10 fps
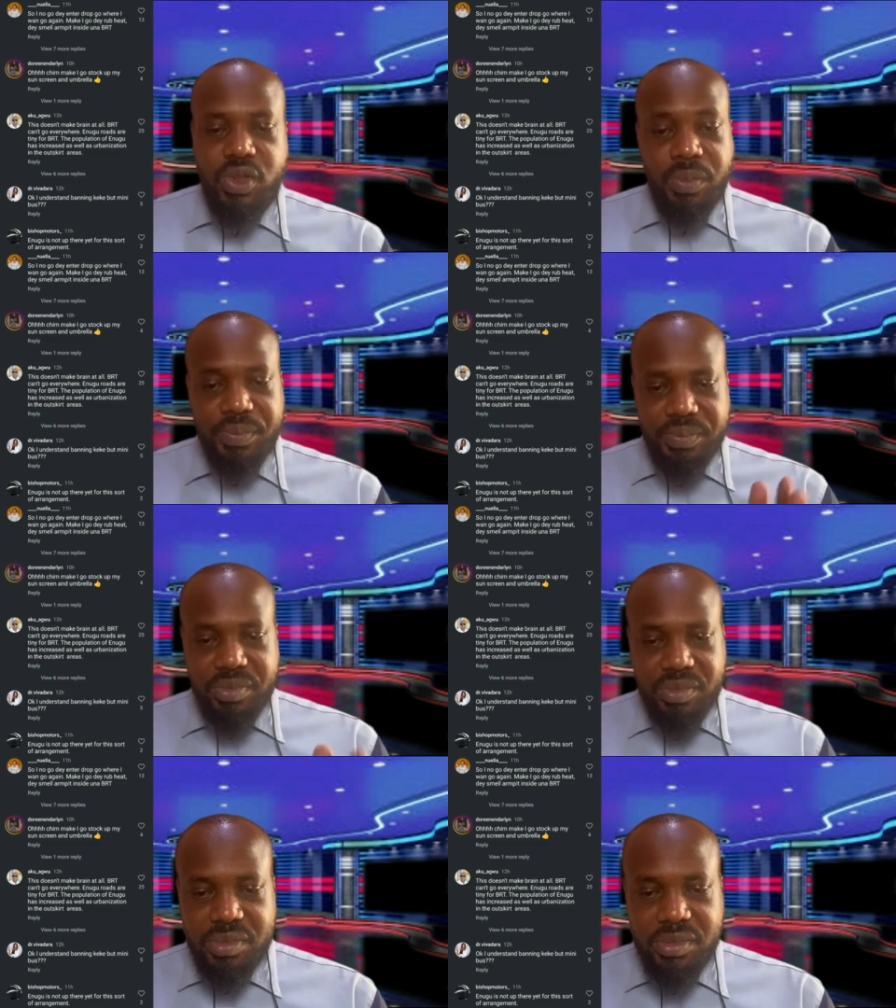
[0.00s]

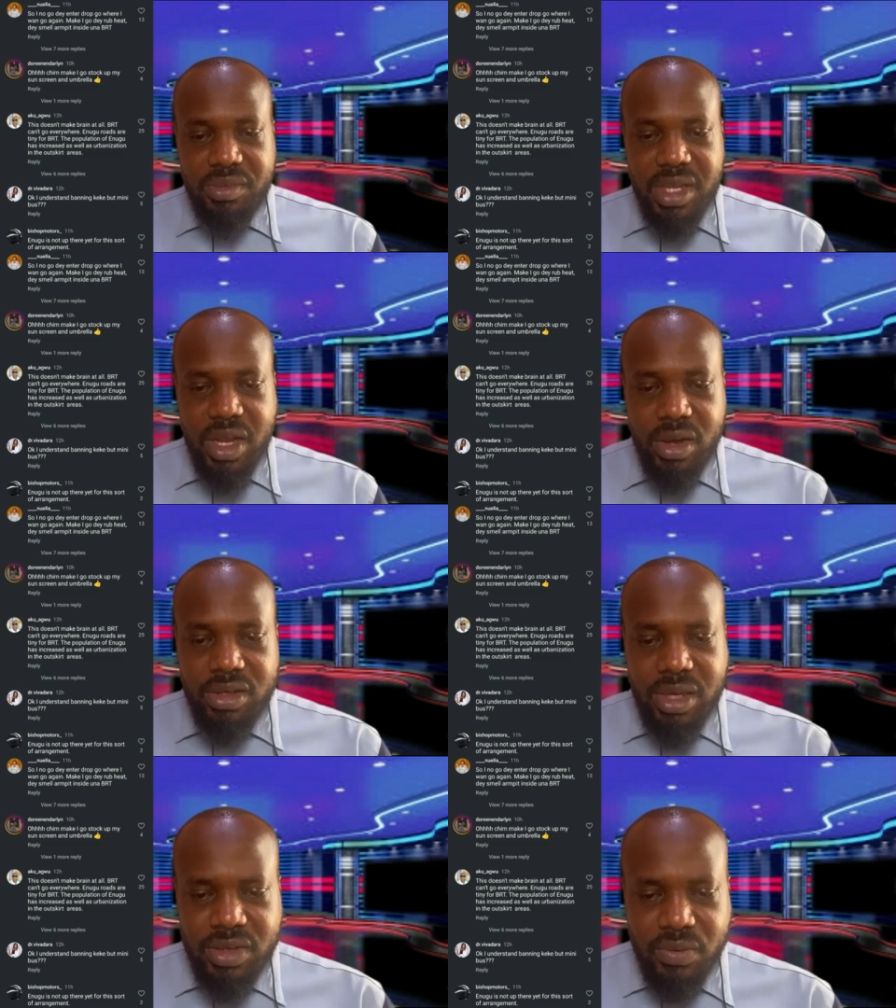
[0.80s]
So
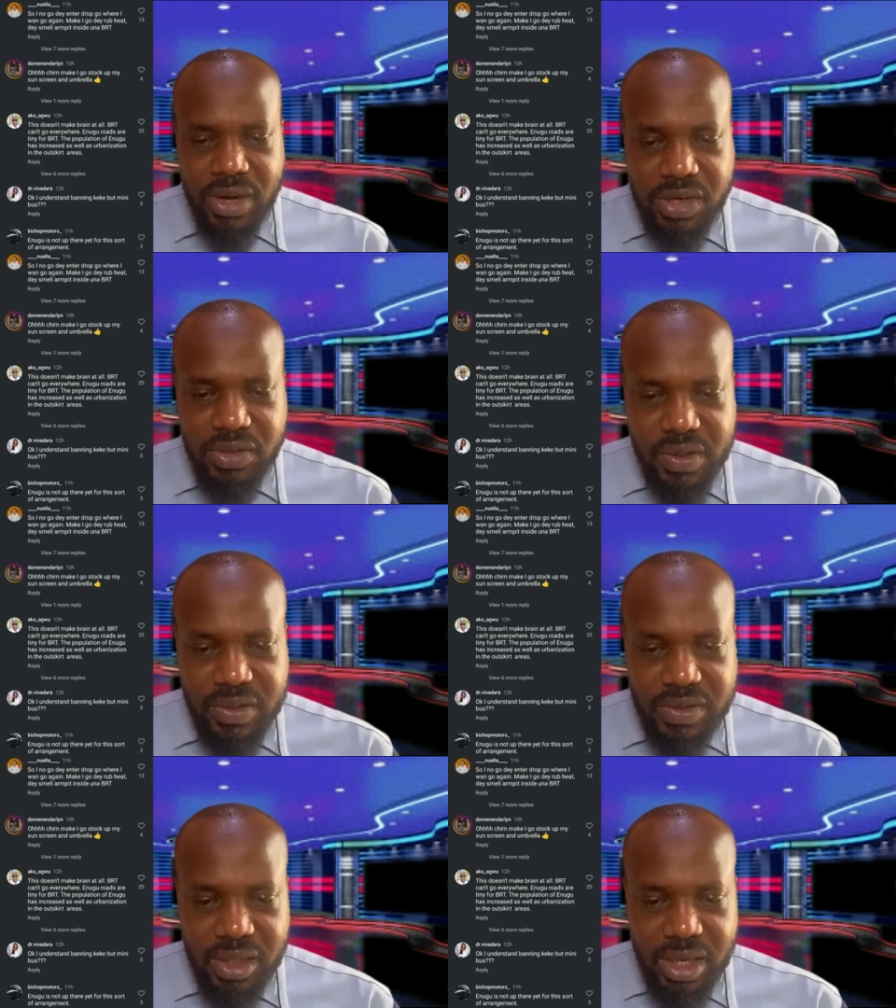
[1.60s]
on that
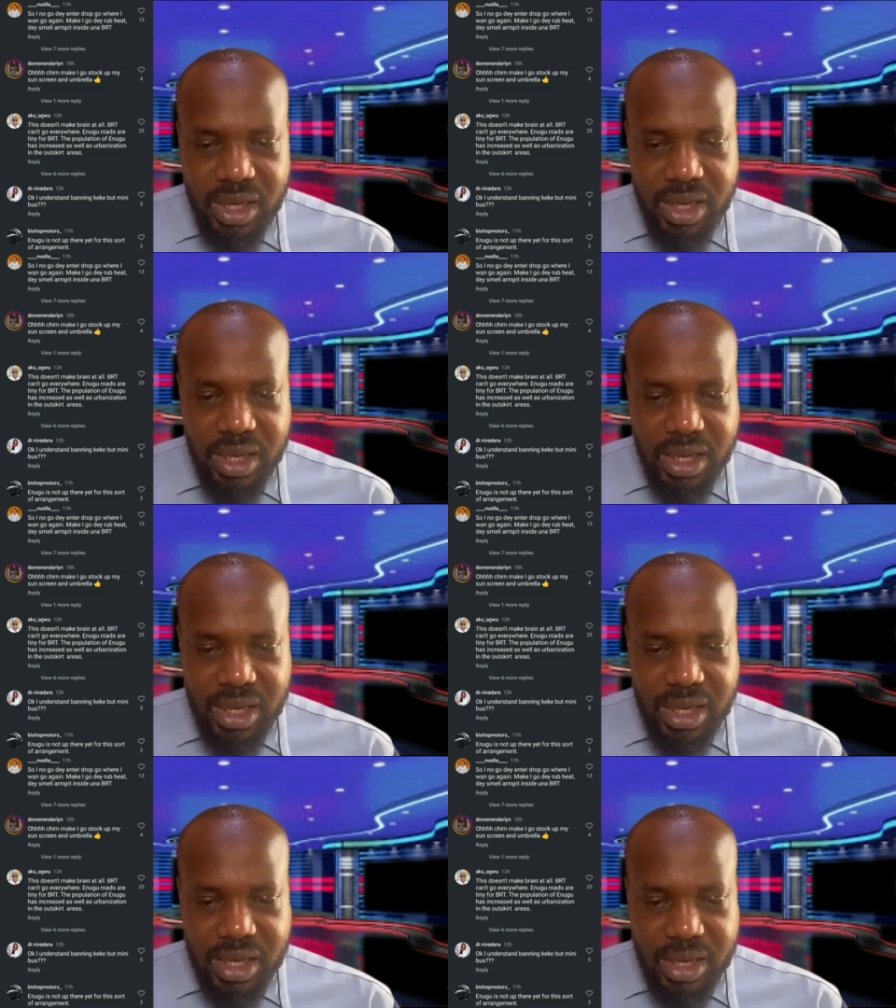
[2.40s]
reactions,
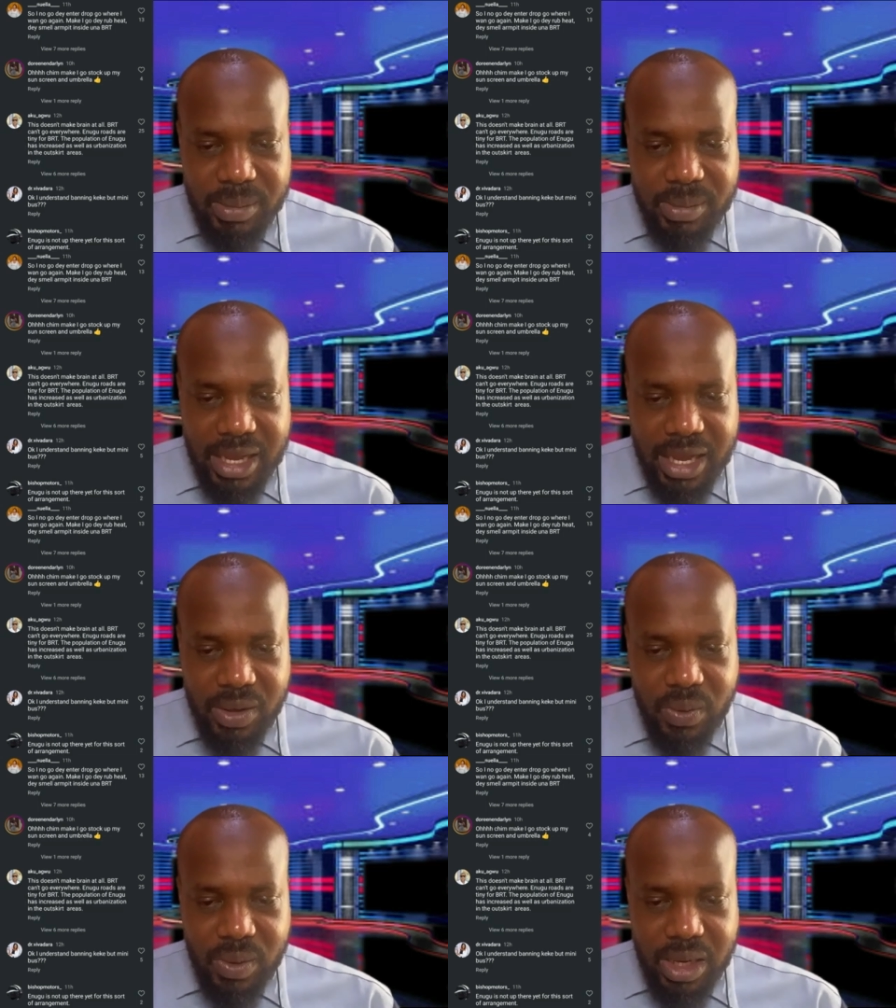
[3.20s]

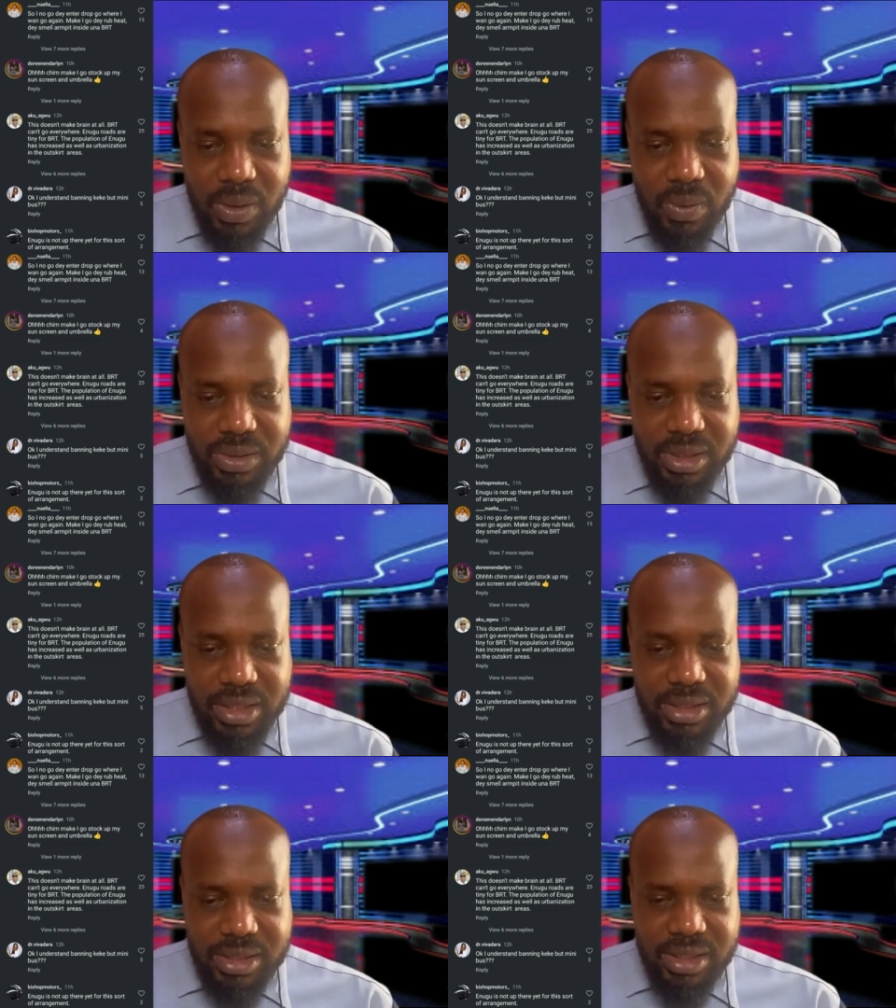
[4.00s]
Akuago
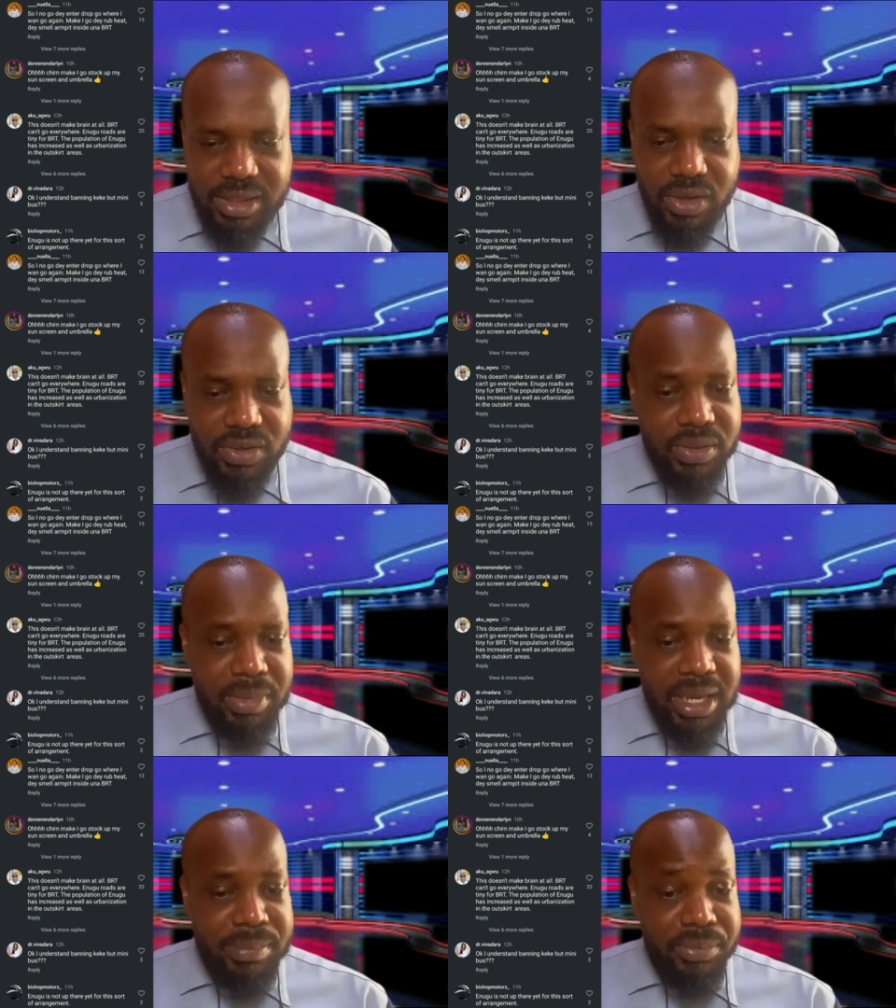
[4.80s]
says this
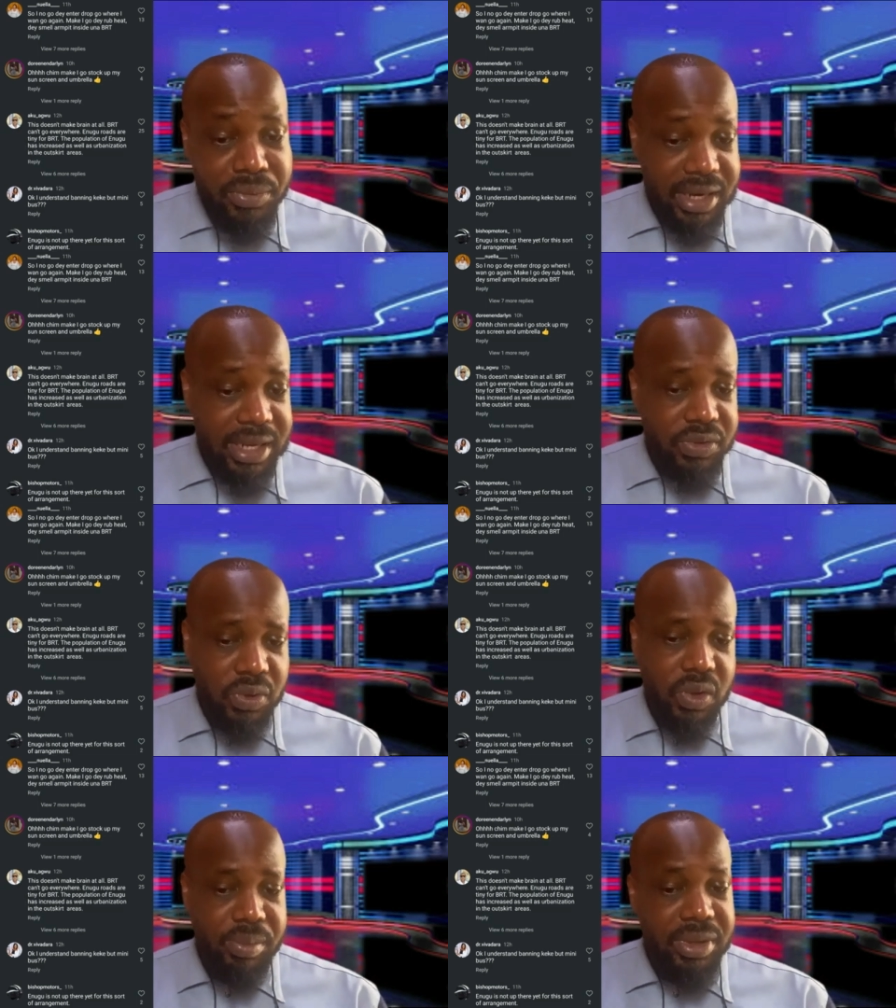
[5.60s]
doesn't make brain at
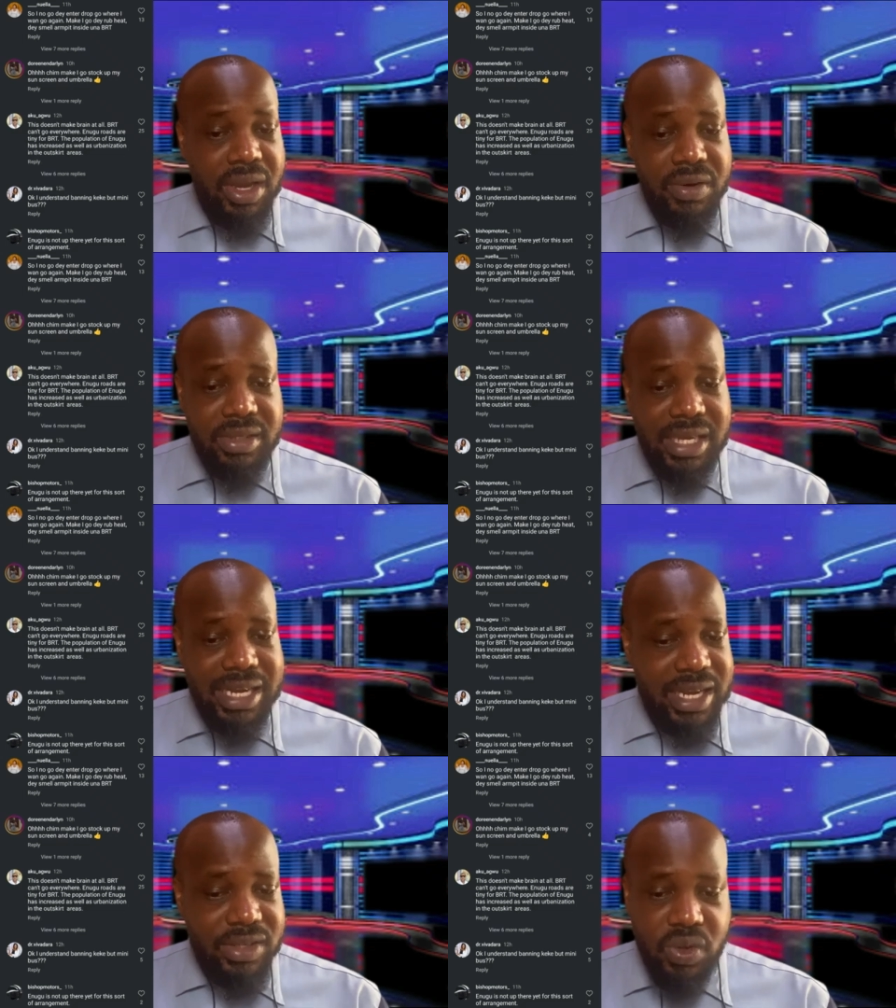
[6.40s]
all. BRT
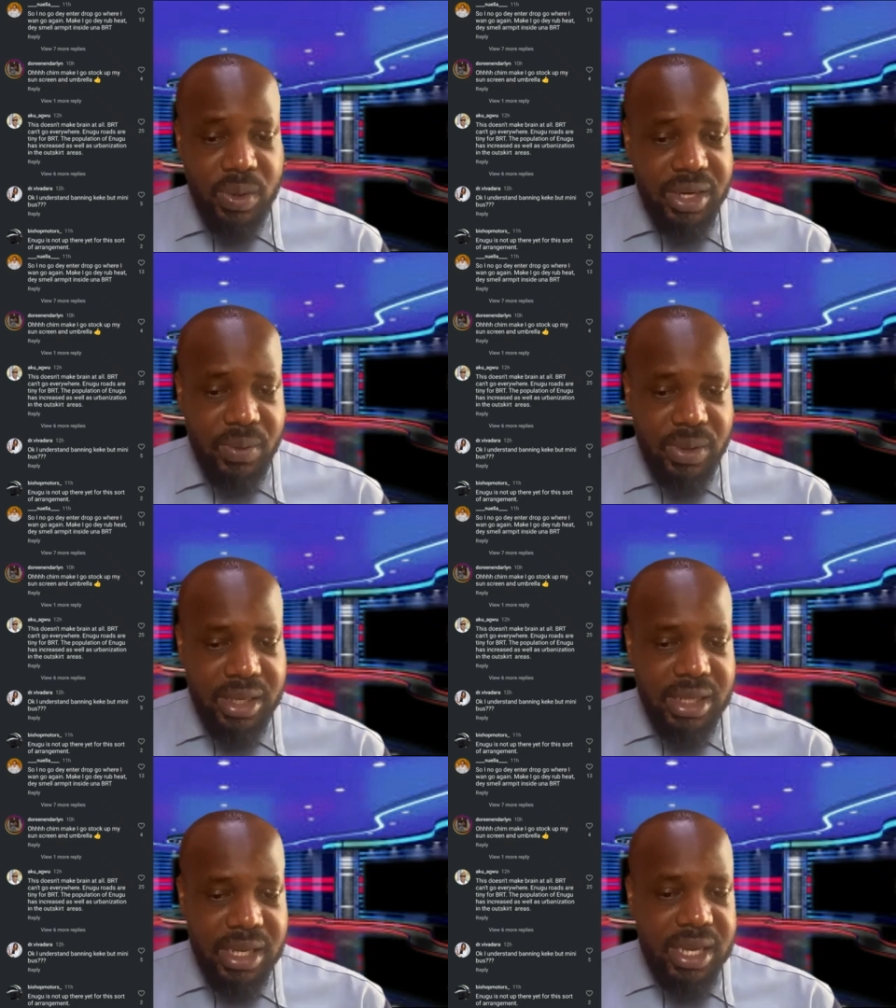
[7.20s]
can't go anywhere.